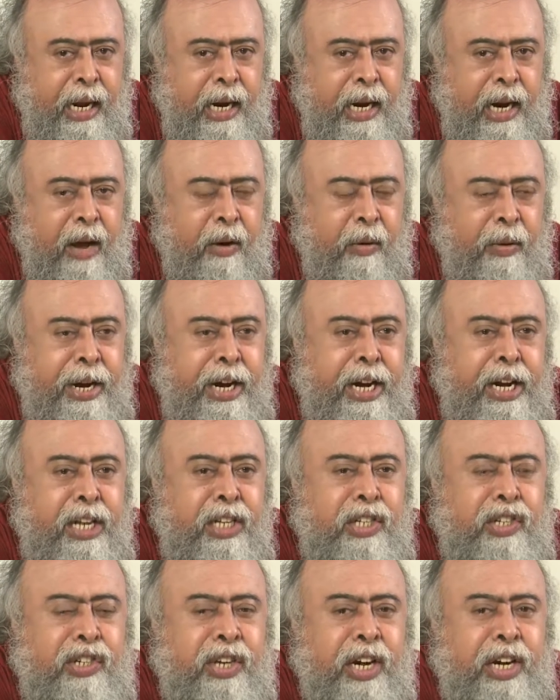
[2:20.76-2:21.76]
Now,
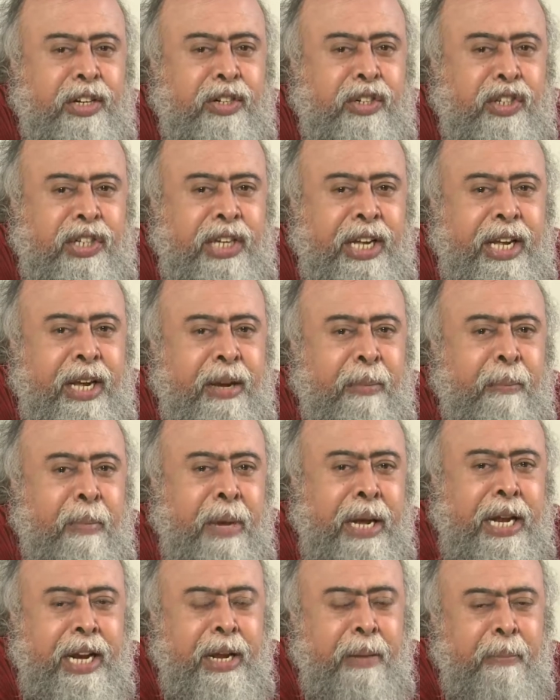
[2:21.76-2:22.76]
Indians try to seek
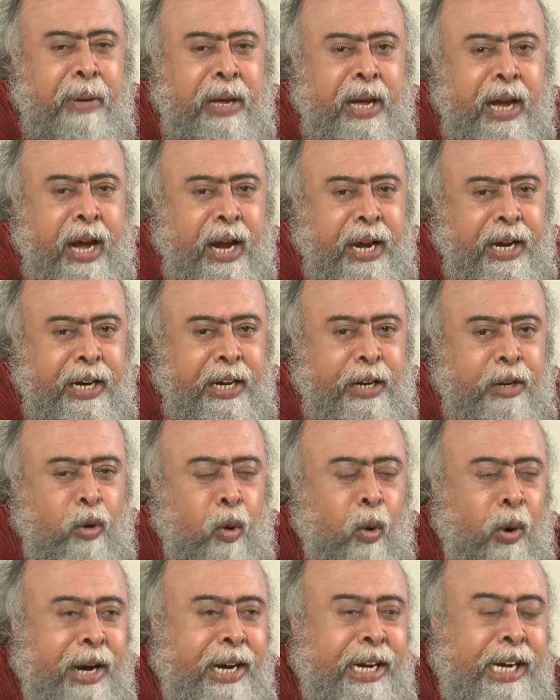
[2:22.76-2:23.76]
meaning behind it,
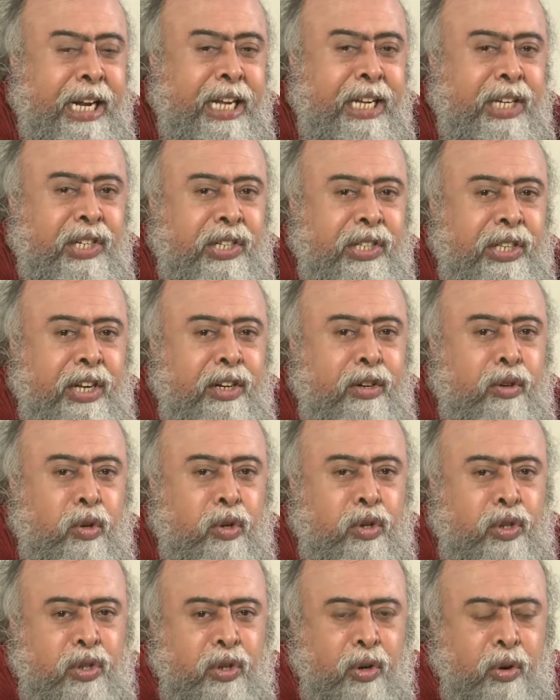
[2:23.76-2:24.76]
or at least they
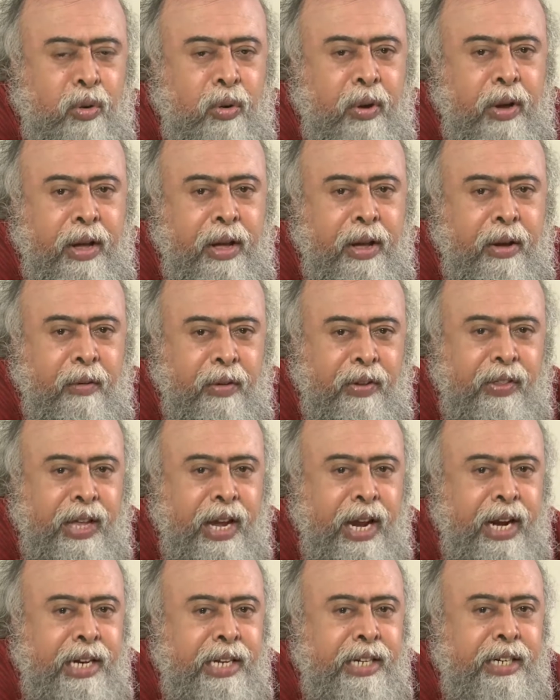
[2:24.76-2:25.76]
do so when they
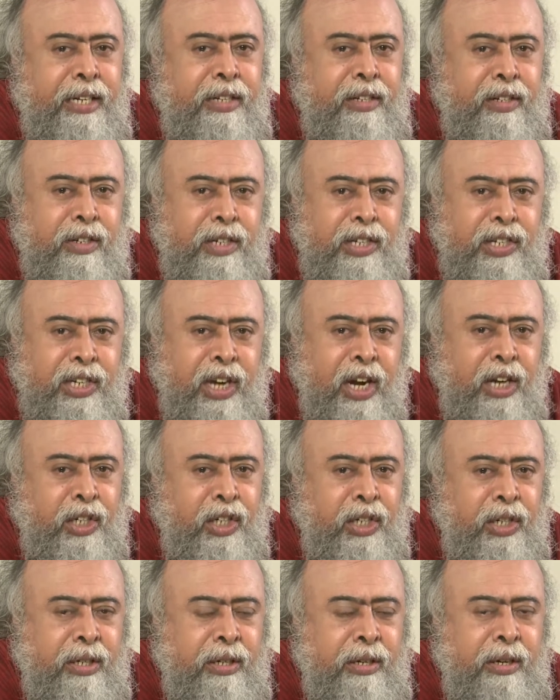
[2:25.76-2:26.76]
enter into
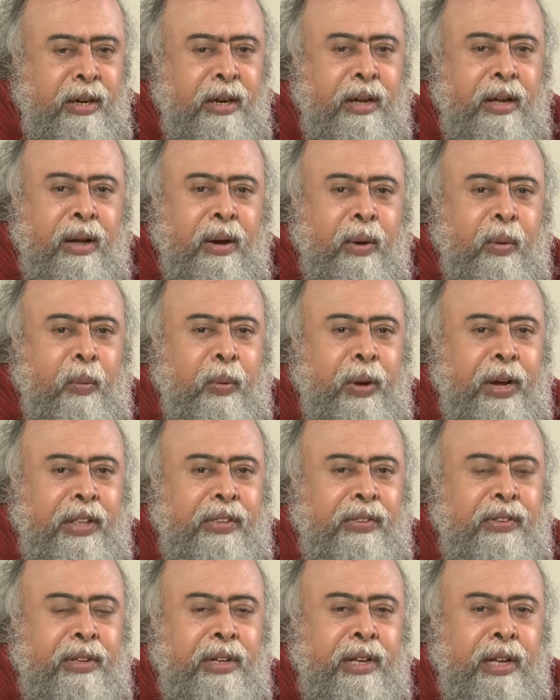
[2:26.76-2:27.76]
discussion with
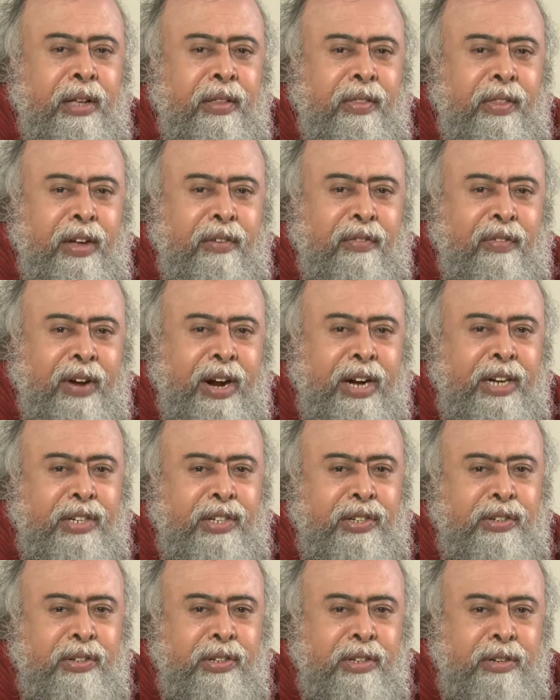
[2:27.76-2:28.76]
their friends
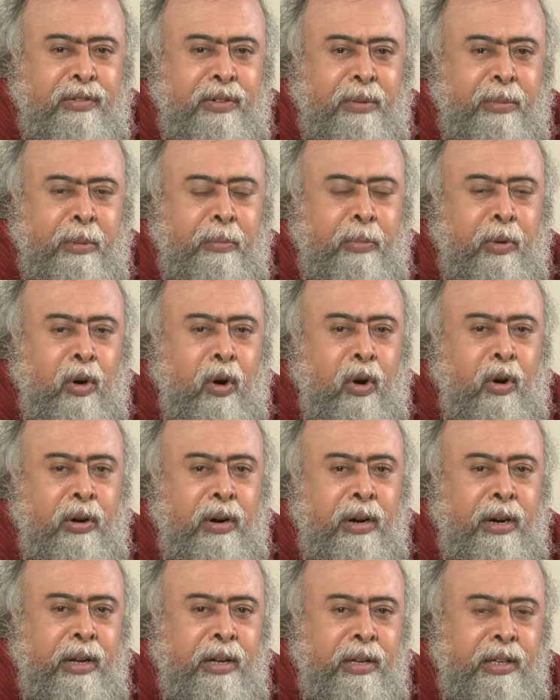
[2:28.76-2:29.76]
from abroad
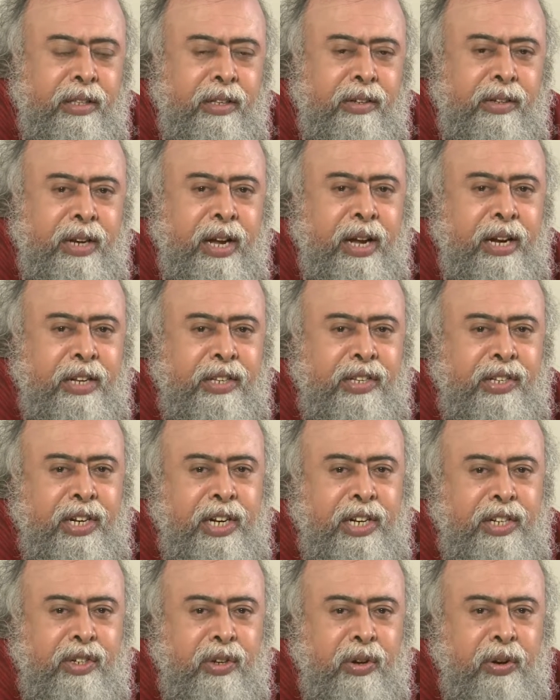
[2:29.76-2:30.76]
in the United
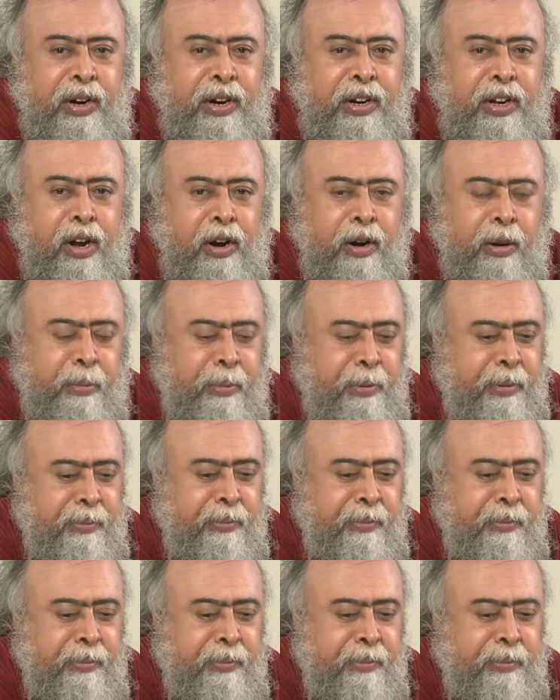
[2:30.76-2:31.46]
States or in Europe.